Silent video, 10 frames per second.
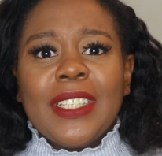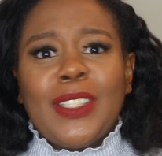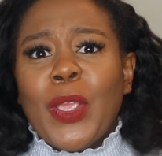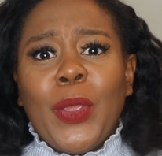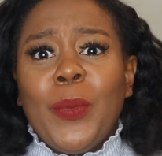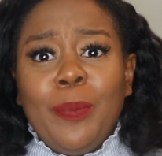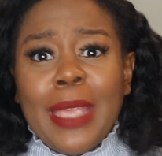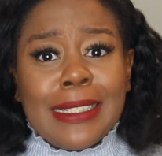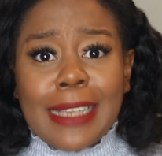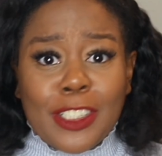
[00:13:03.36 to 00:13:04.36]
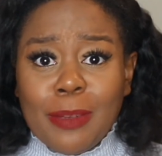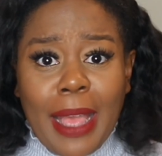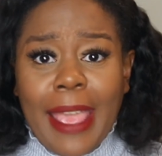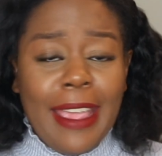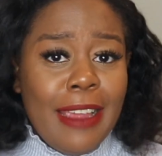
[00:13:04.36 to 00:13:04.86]
So me and touching
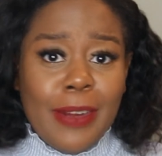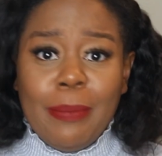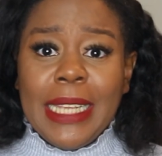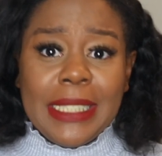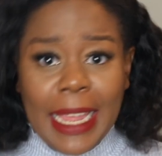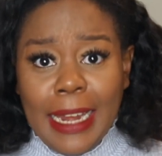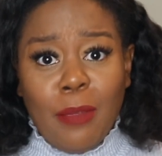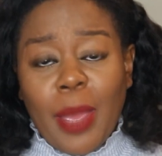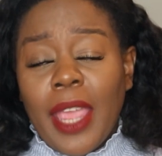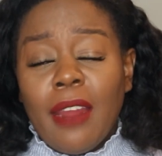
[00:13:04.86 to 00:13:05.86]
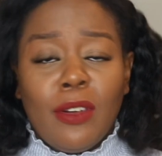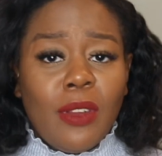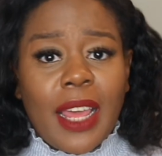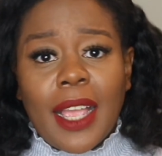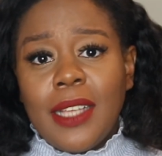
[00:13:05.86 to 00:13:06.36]
my hair and maintaining my hair and all
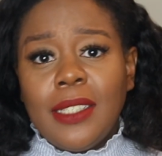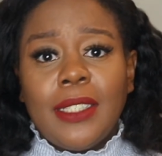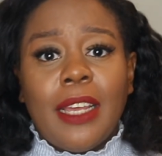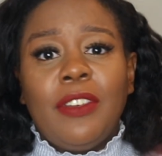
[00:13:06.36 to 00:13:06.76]
that kind of stuff